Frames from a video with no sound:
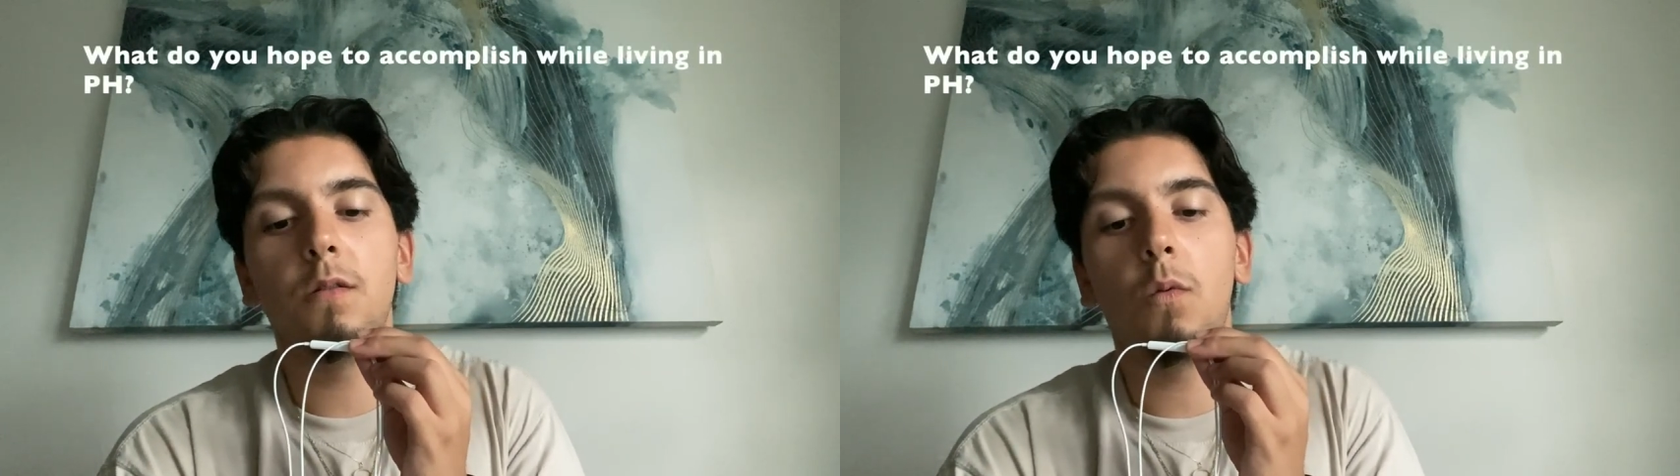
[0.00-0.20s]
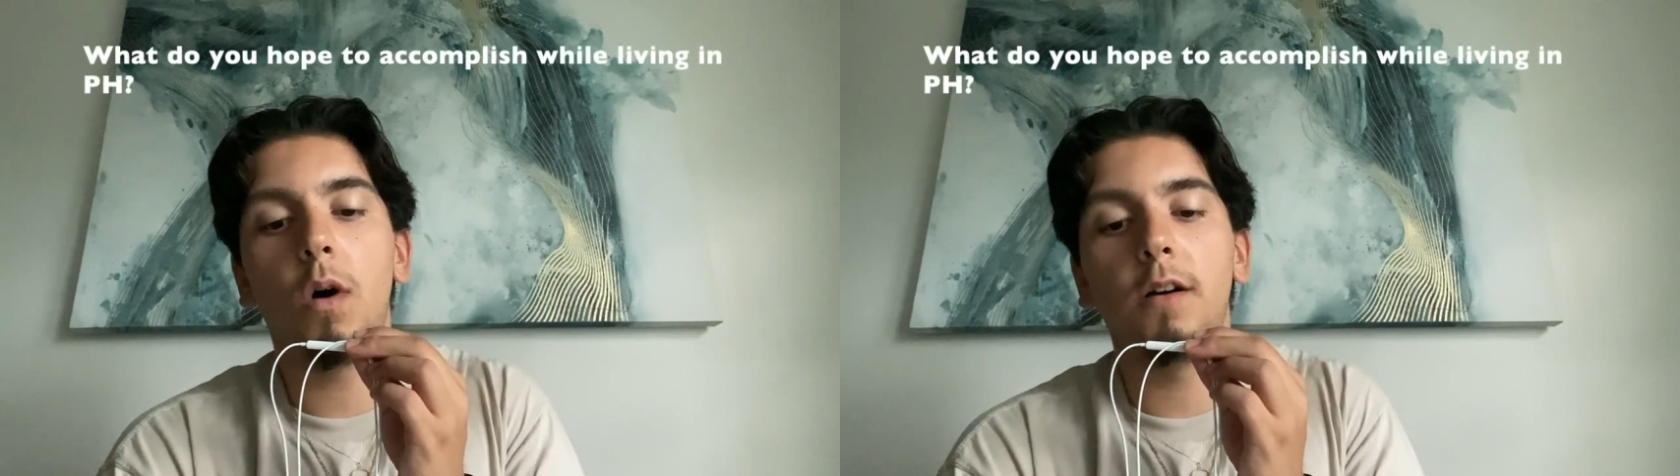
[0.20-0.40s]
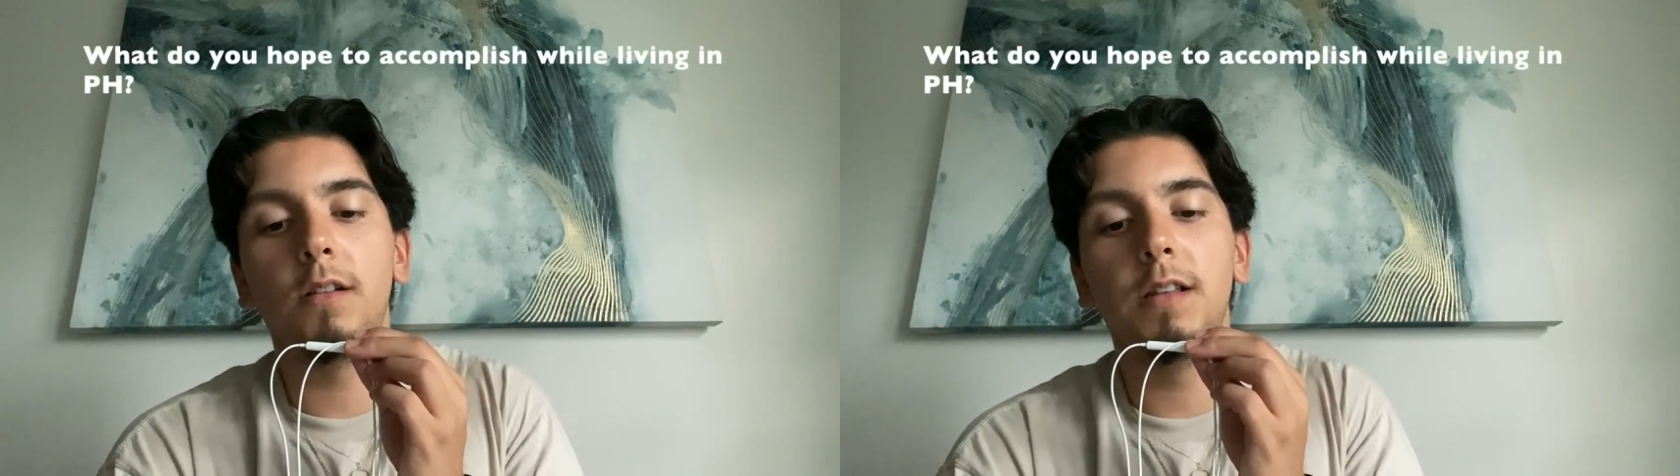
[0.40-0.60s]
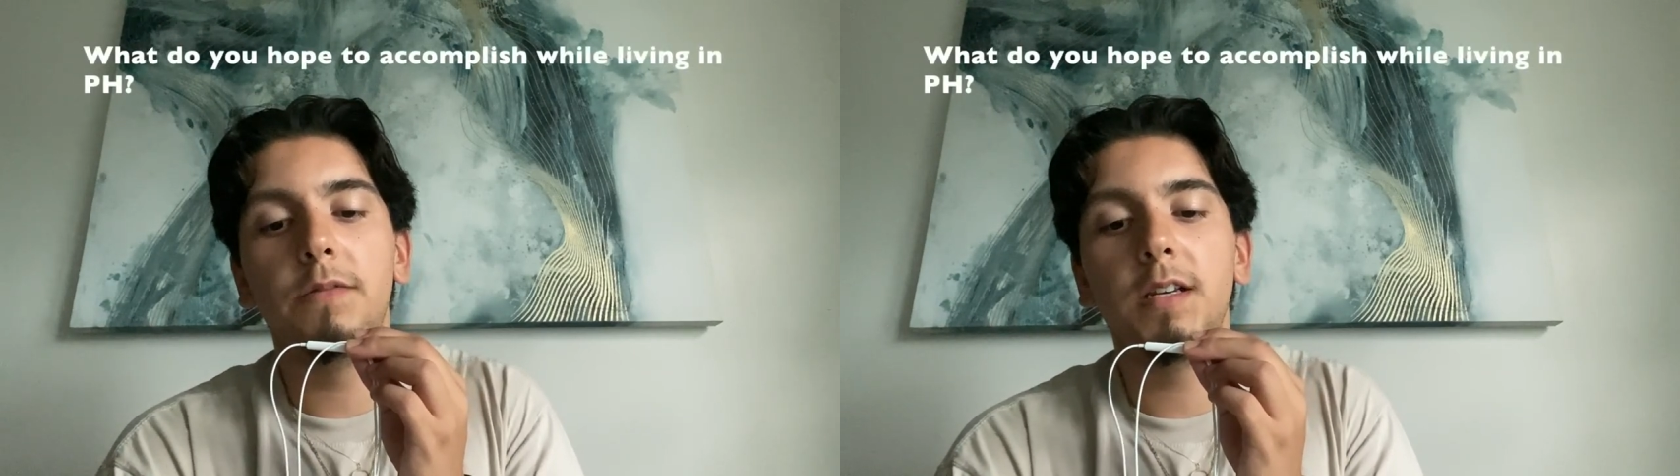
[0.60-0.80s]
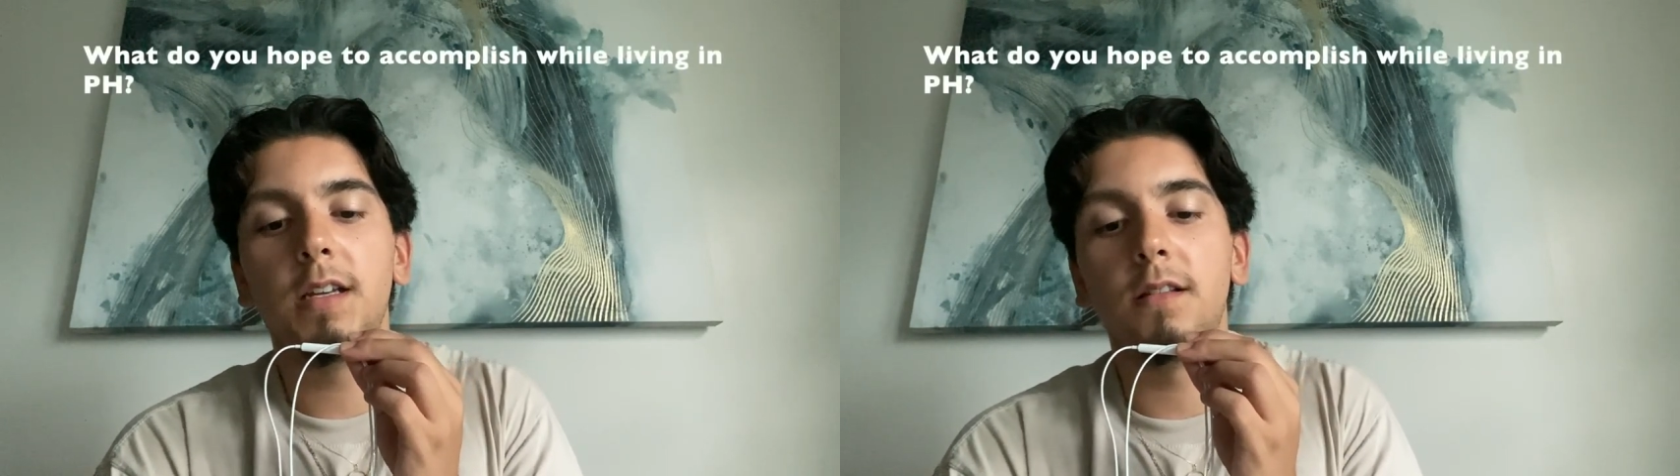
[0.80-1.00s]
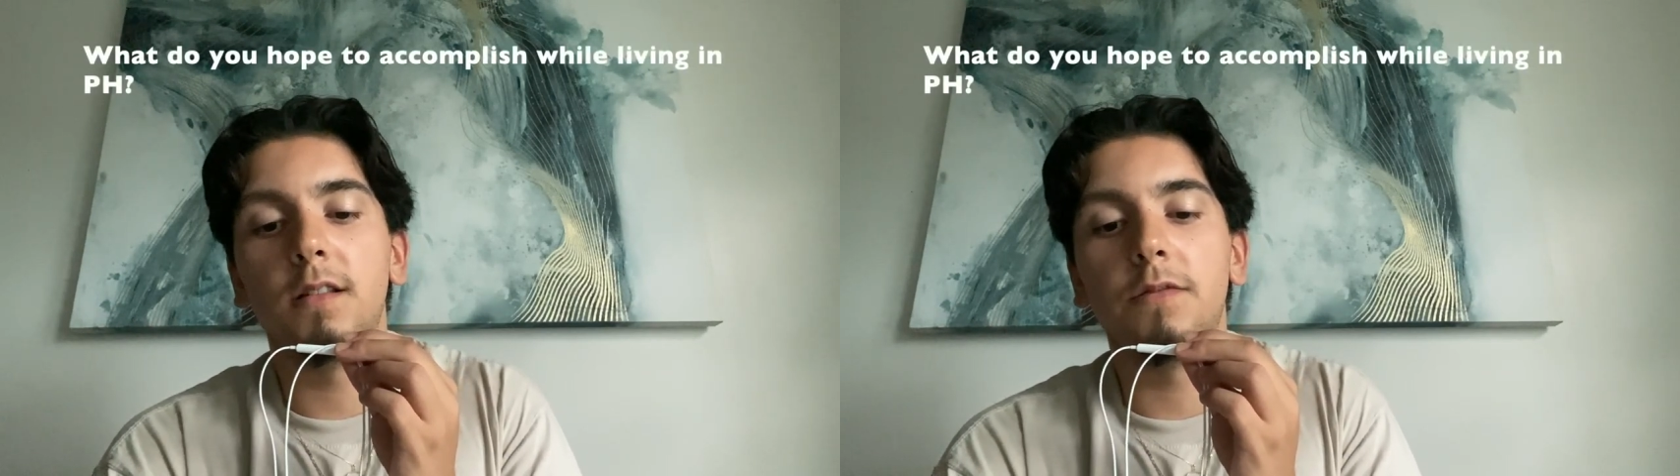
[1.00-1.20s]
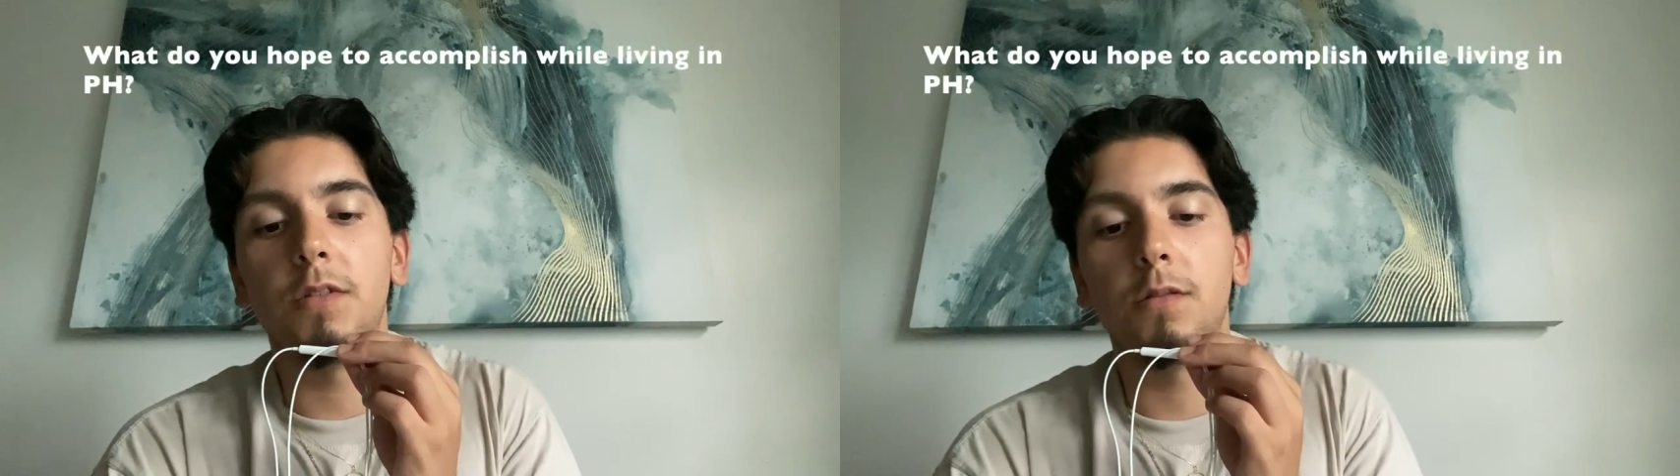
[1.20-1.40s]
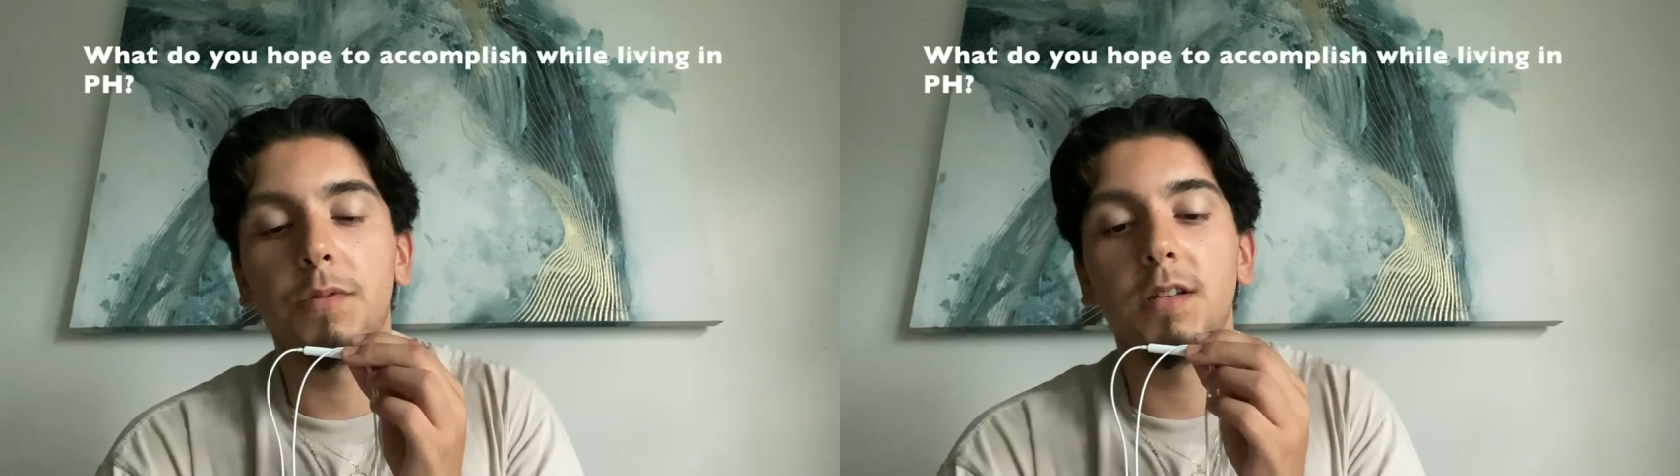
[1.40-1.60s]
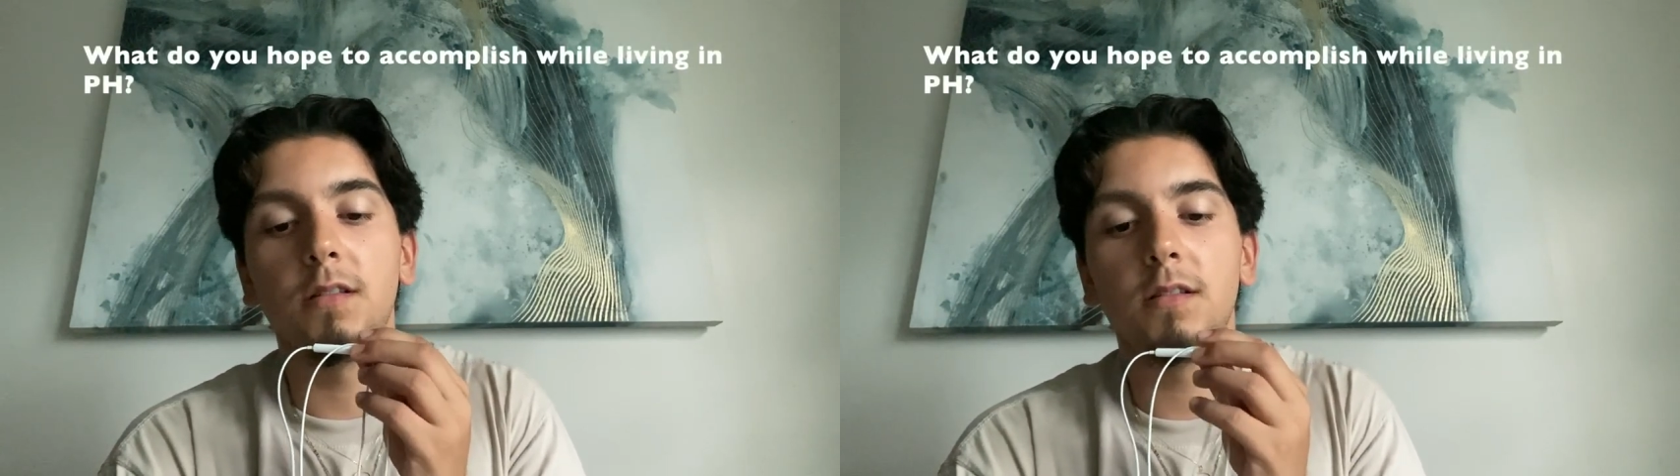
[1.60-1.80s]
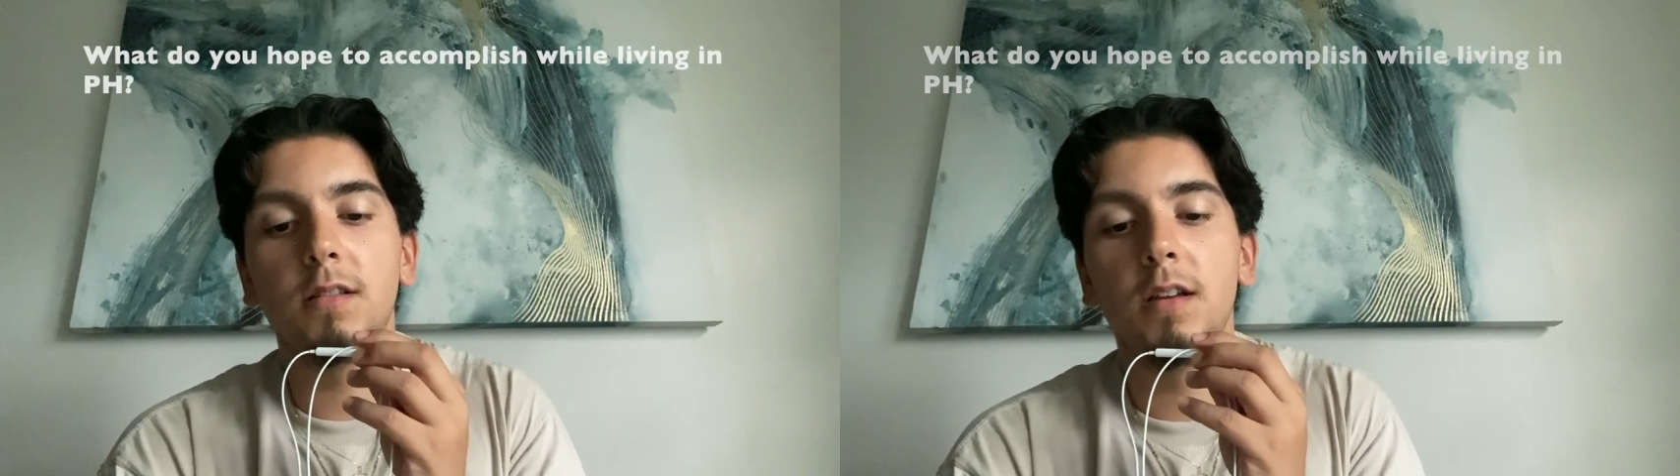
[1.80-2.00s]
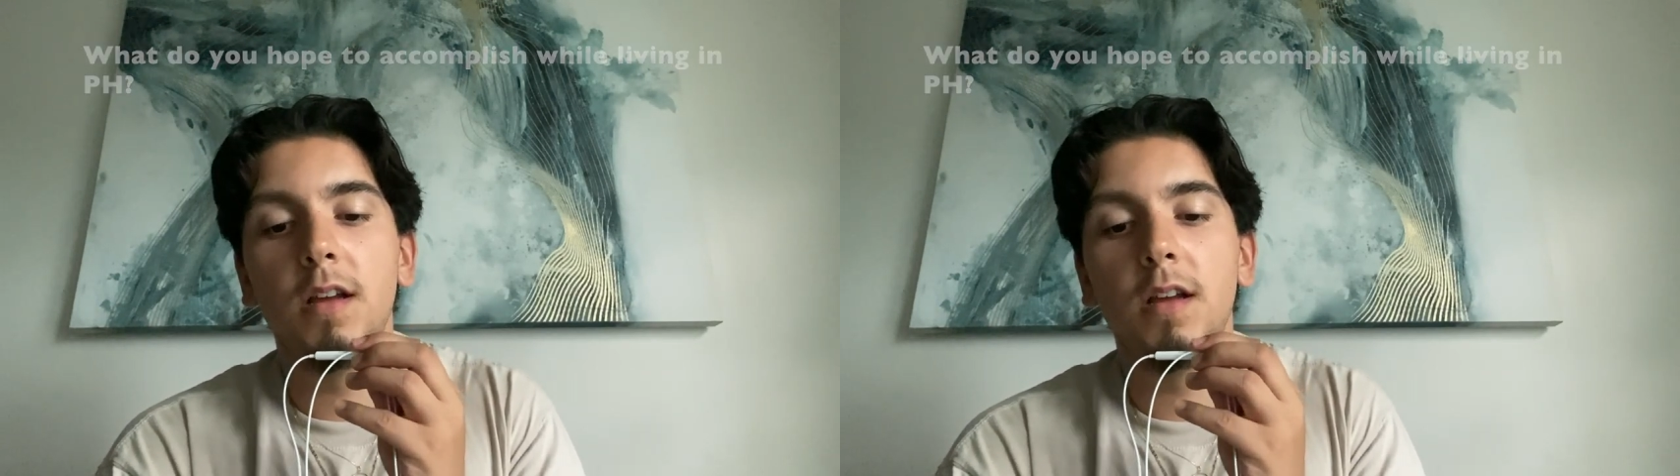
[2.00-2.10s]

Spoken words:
while living in the Philippines?